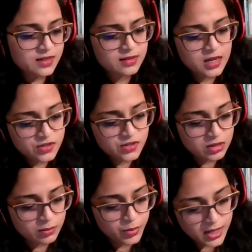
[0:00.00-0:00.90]

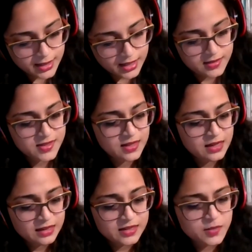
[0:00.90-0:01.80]
industrial products
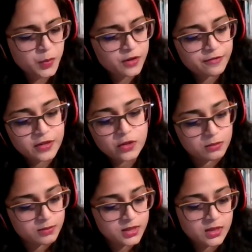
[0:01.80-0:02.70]
is
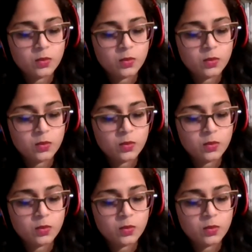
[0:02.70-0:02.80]
perfume,